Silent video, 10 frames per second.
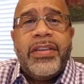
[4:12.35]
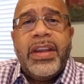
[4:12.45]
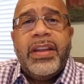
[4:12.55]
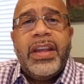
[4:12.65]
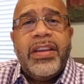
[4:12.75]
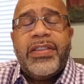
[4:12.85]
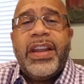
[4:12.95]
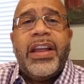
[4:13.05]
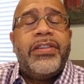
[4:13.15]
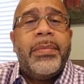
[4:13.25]
and this is
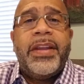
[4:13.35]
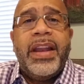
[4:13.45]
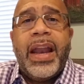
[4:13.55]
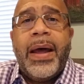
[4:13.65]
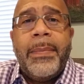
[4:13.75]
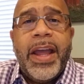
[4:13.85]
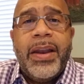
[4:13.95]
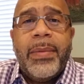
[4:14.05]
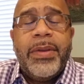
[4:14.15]
not something that I made up.